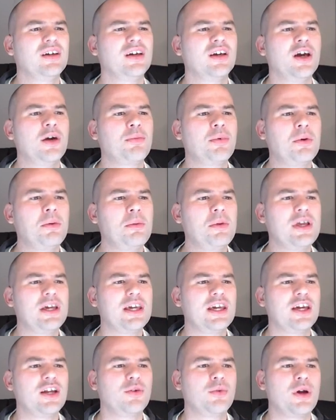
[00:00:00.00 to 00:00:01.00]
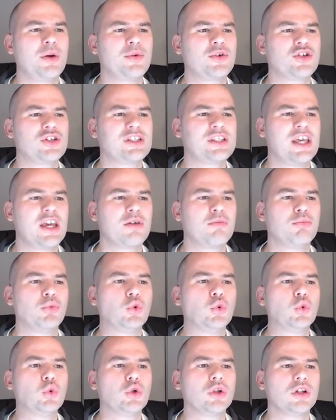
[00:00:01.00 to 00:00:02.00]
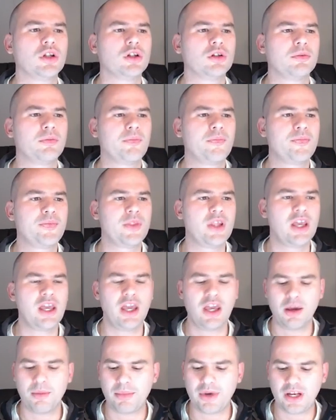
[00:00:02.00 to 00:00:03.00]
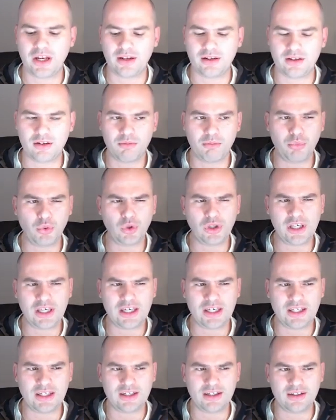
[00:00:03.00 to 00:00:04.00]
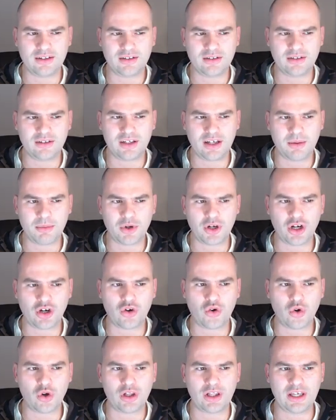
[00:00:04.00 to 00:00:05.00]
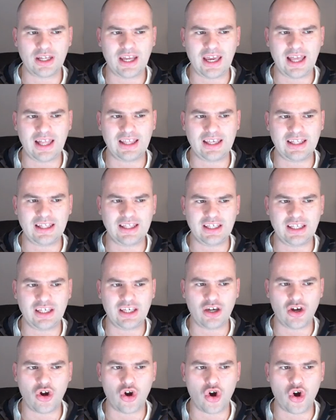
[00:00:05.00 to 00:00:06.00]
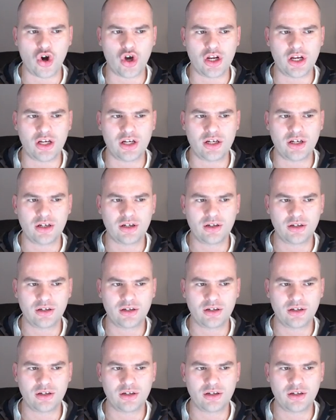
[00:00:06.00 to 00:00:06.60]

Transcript: I probably can get away with just saying bool. But Boolean, I'm gonna call it LED on.